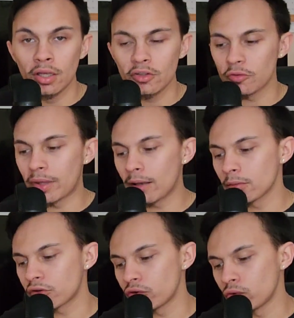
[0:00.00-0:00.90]
So being
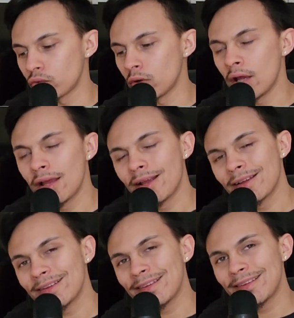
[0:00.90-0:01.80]
able to
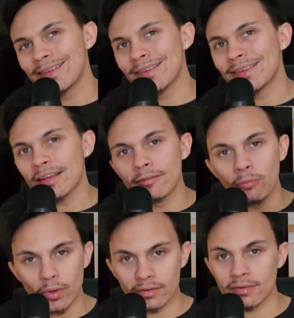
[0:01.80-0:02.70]
set a
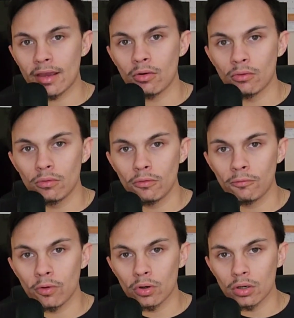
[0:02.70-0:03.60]
voice out
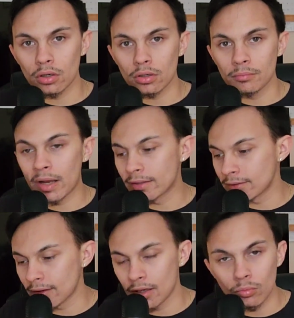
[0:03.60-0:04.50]
for my
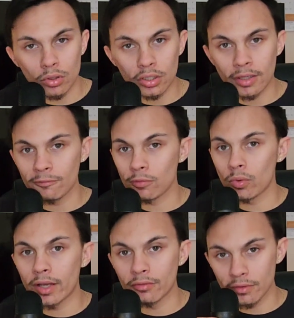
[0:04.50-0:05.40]
design work, and for
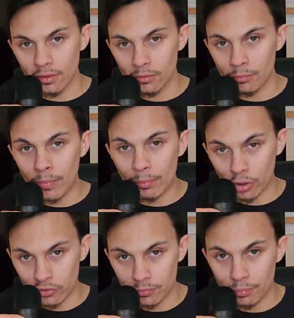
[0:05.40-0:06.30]
whatever my
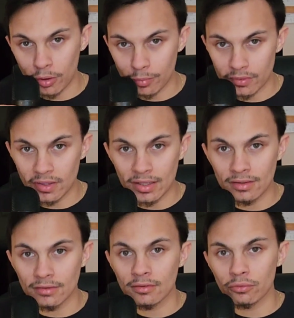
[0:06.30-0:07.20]
purpose
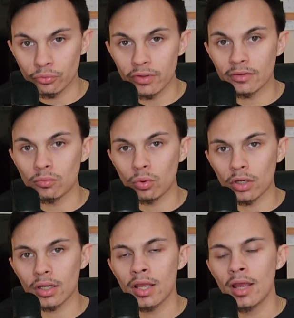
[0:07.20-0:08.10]
is through this
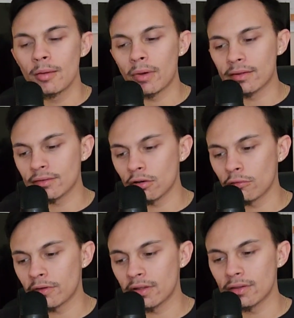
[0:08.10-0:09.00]
work
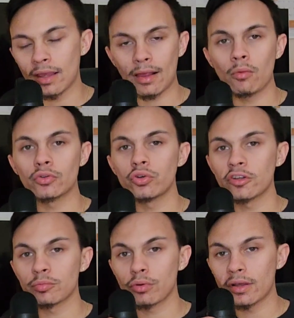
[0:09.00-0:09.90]
myself, is I want to
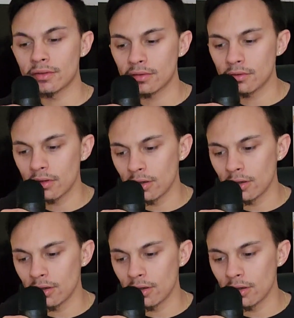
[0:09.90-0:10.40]
express